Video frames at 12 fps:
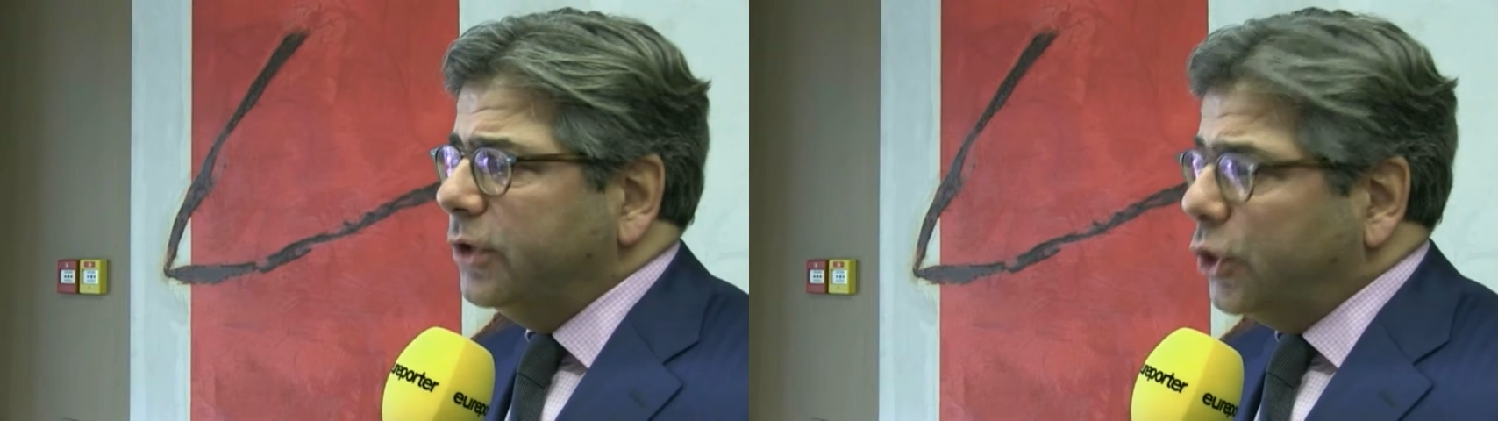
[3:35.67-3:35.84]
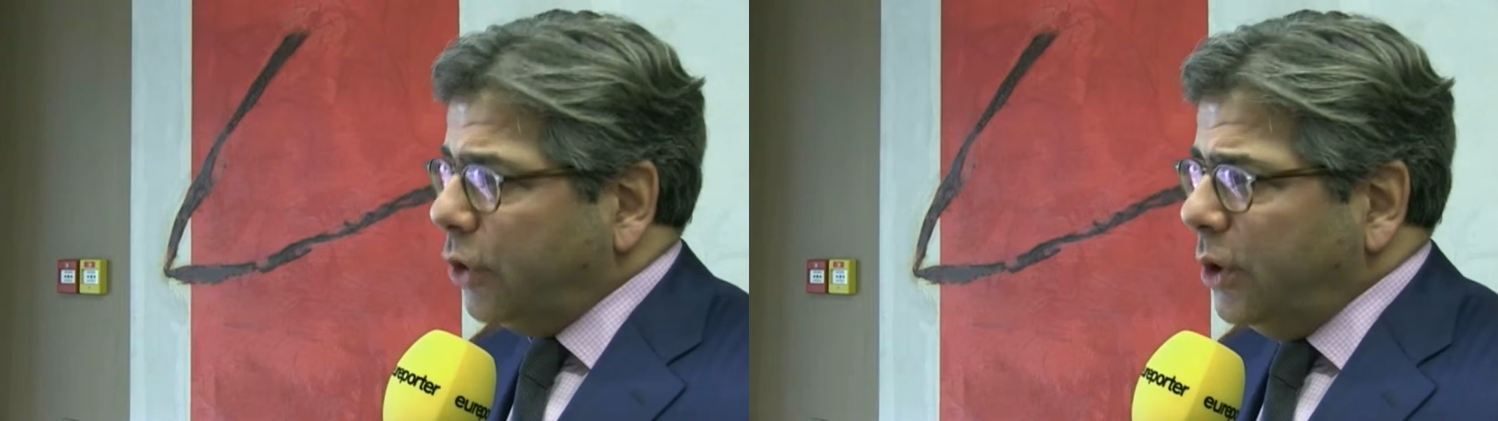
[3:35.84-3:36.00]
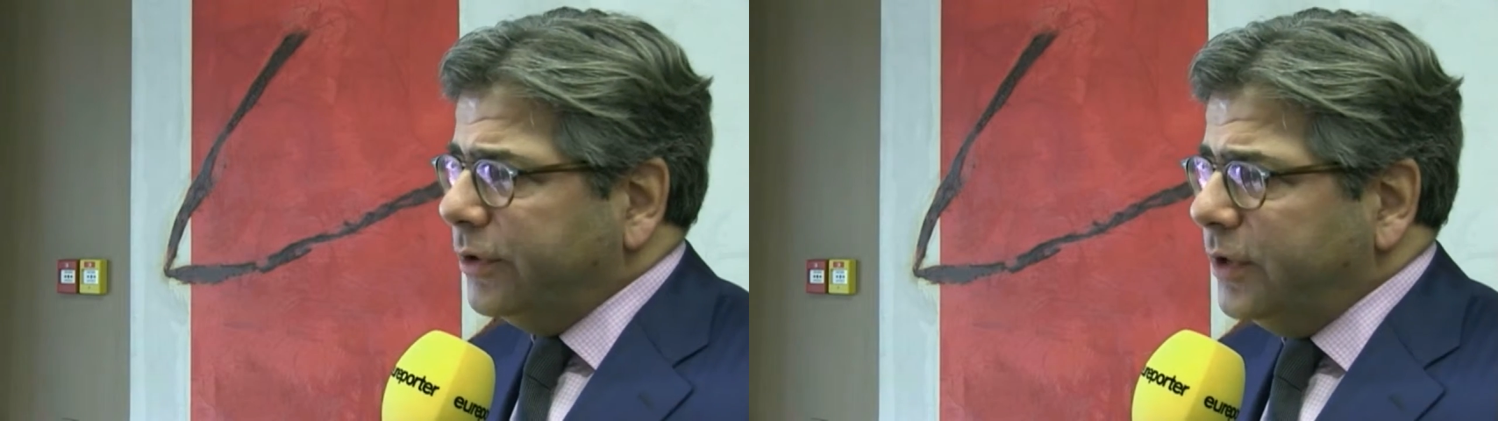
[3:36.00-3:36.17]
the
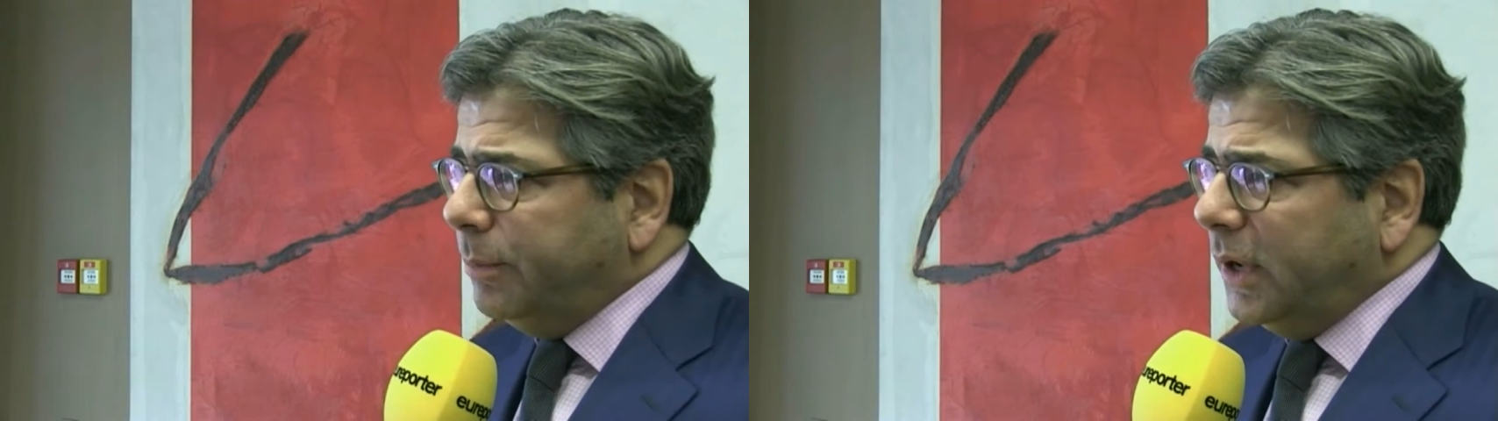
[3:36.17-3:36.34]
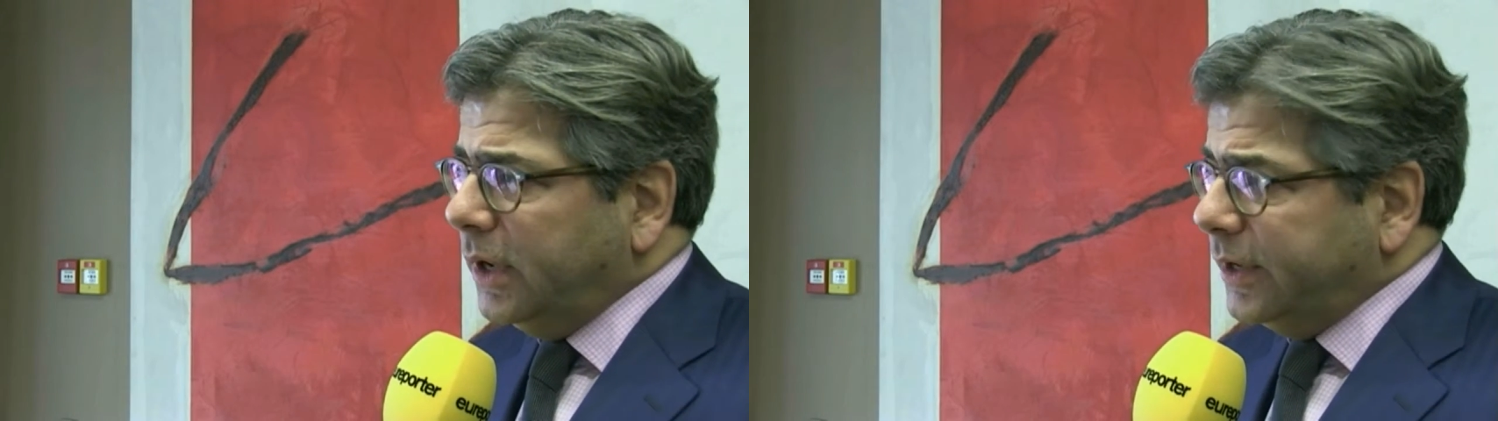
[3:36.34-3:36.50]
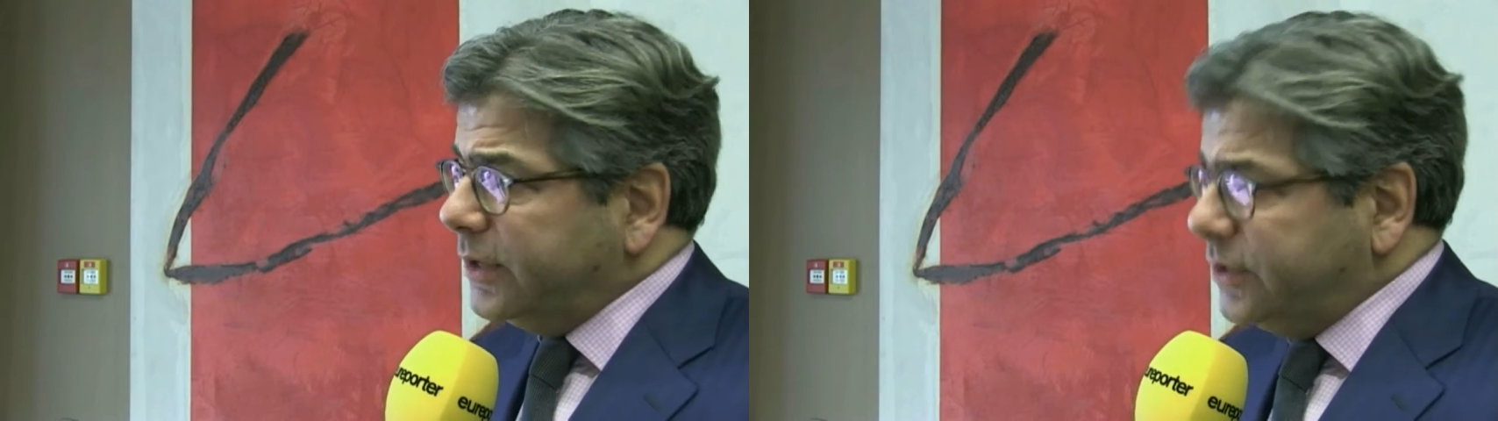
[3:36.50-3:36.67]
growth in the
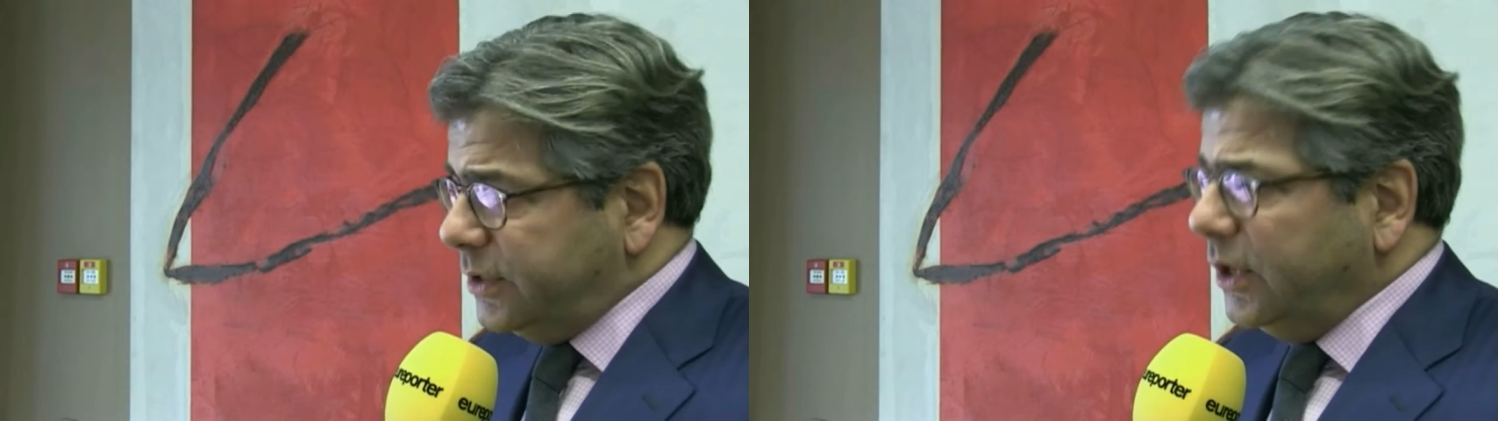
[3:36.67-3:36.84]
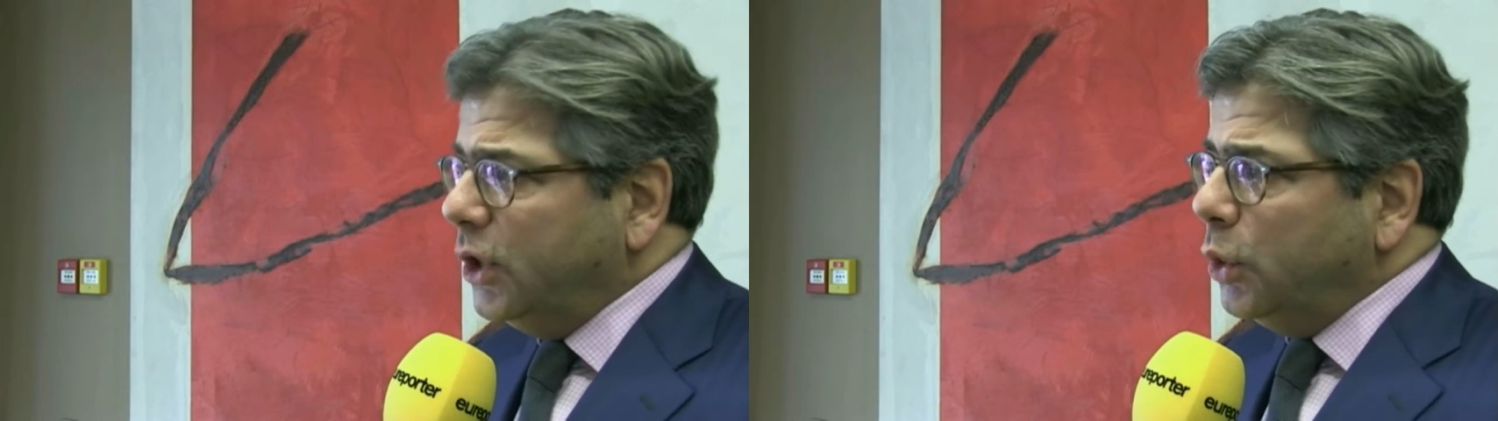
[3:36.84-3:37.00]
market